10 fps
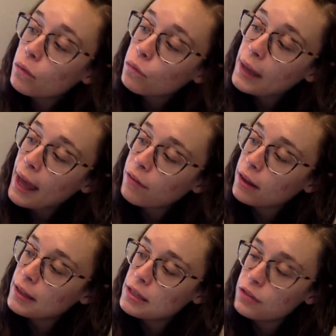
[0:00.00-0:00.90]
we have
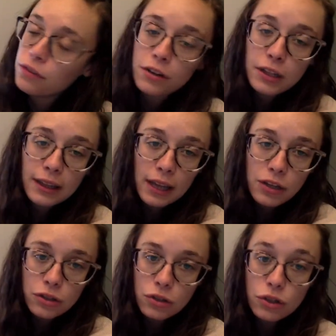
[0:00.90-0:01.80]
all these different
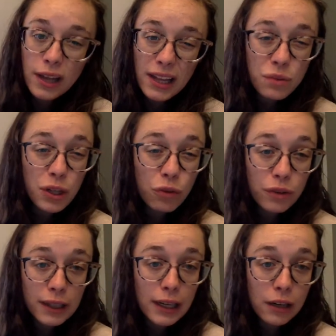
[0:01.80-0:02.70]
articulations, so that's what you
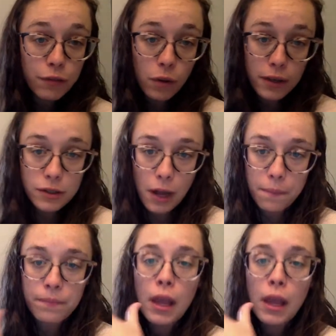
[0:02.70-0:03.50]
really need to focus on.